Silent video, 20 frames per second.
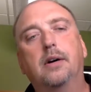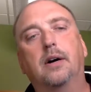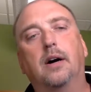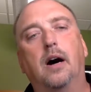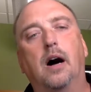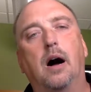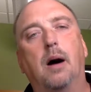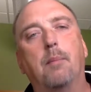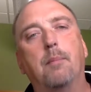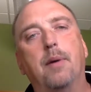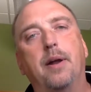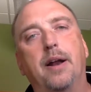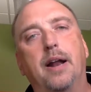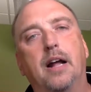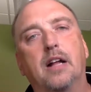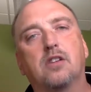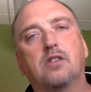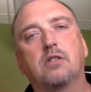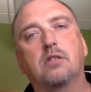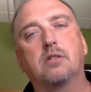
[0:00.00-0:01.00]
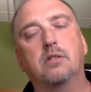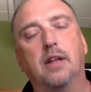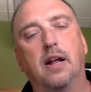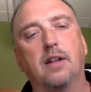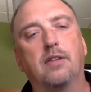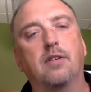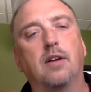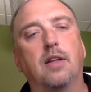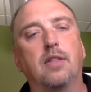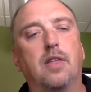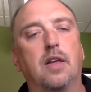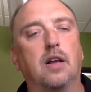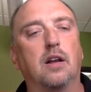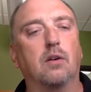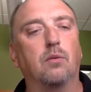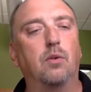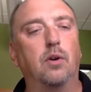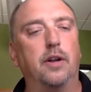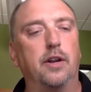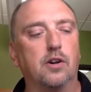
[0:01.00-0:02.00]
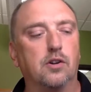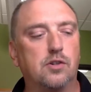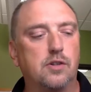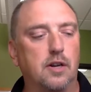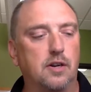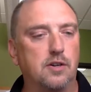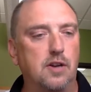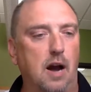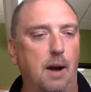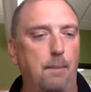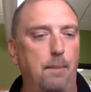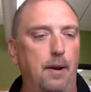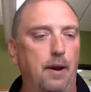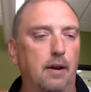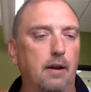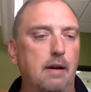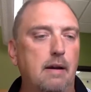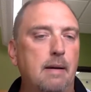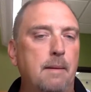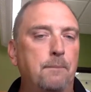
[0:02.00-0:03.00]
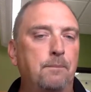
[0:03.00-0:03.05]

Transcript: And that's I think a really interesting topic.